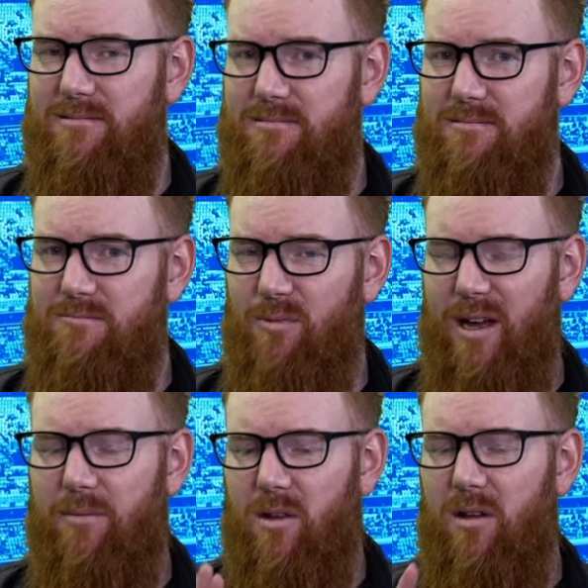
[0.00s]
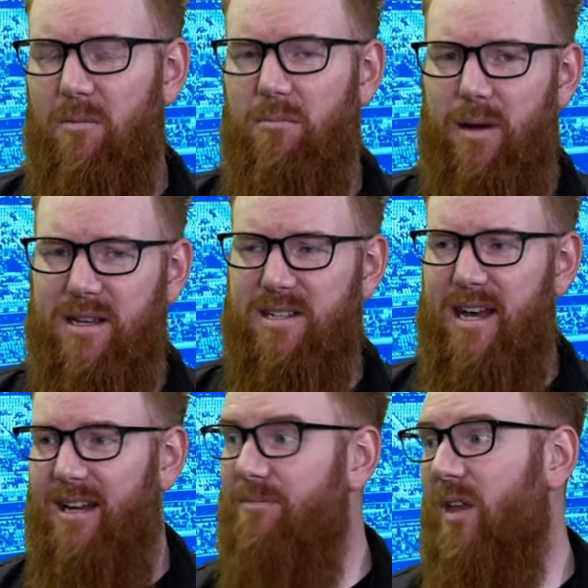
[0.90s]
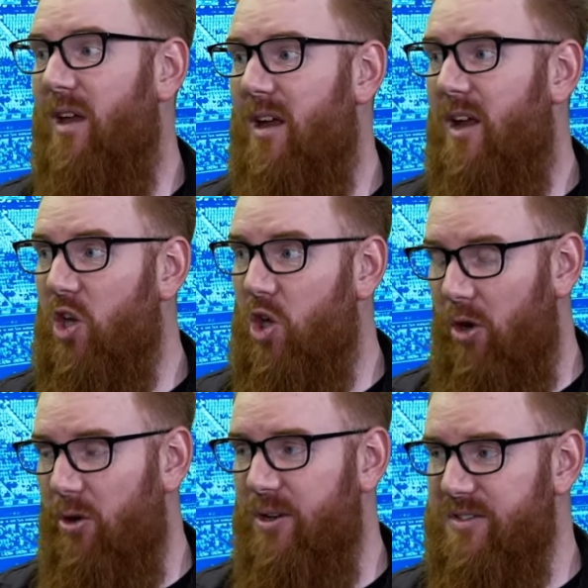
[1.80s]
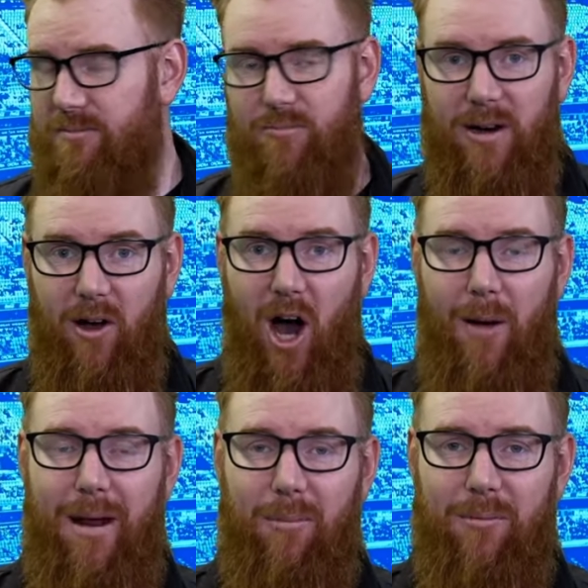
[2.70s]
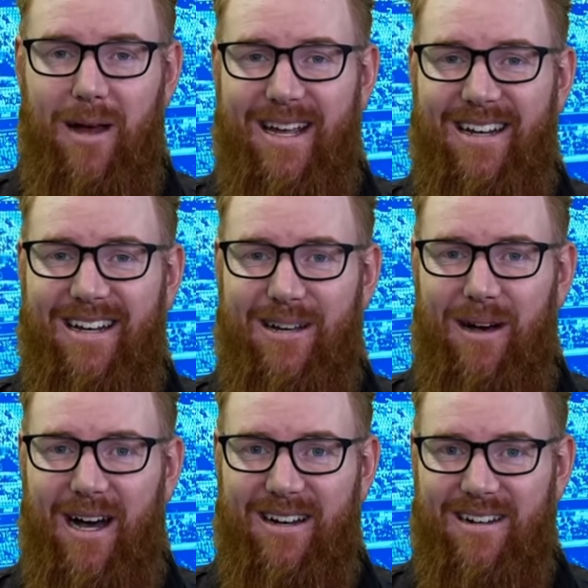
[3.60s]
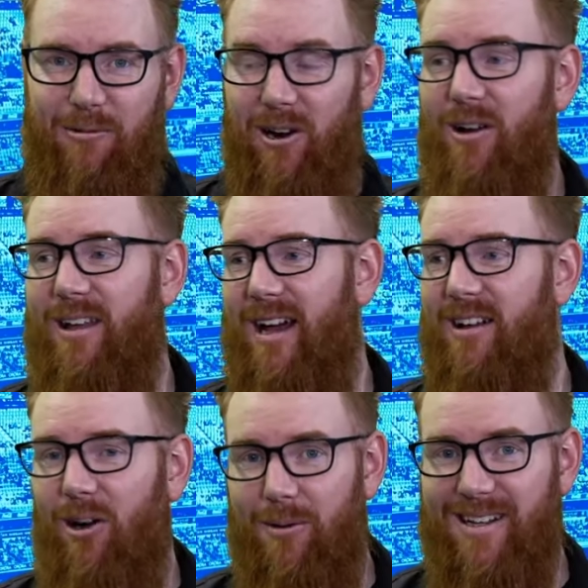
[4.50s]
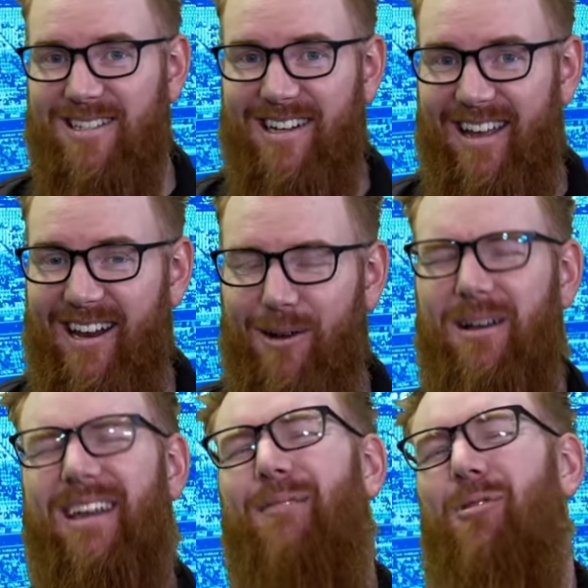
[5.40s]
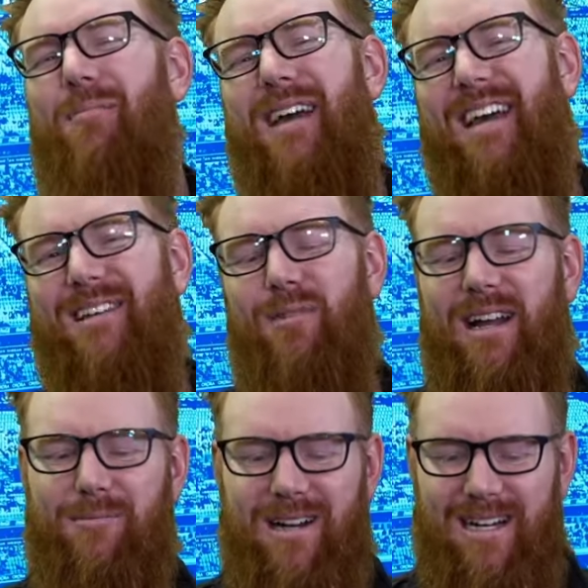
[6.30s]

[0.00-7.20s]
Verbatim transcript: Was going Peace out. Got awesome. Went, oh, I better bring back in Nic Martin. He went, okay, I'm going to suck again. I'm like, come on, man. He, breaking he, my heart. He